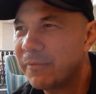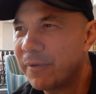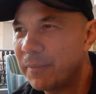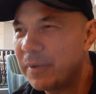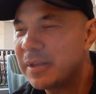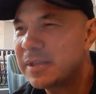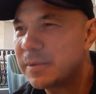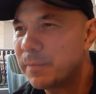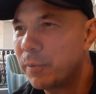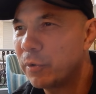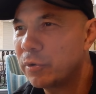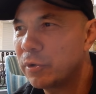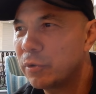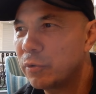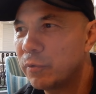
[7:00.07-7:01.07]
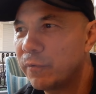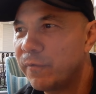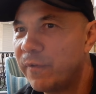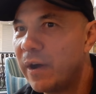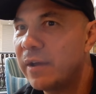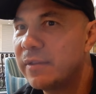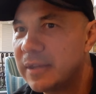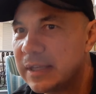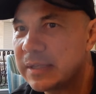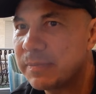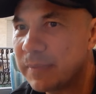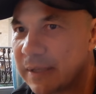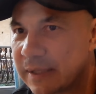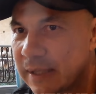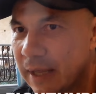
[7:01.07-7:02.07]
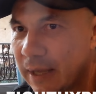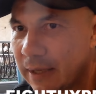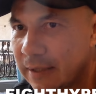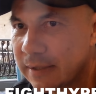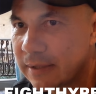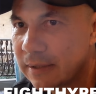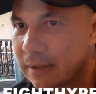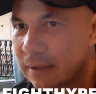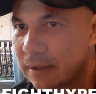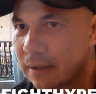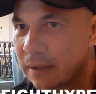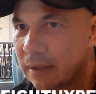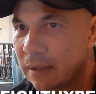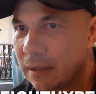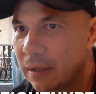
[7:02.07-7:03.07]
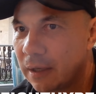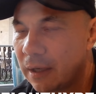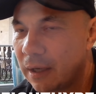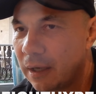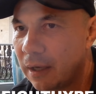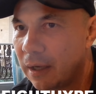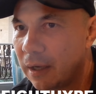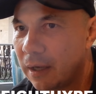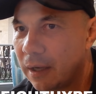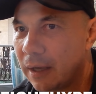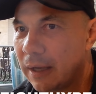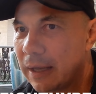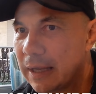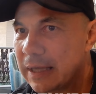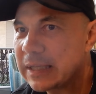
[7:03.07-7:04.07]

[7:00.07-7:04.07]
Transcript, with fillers: for me, it's important to find these mistakes, uh,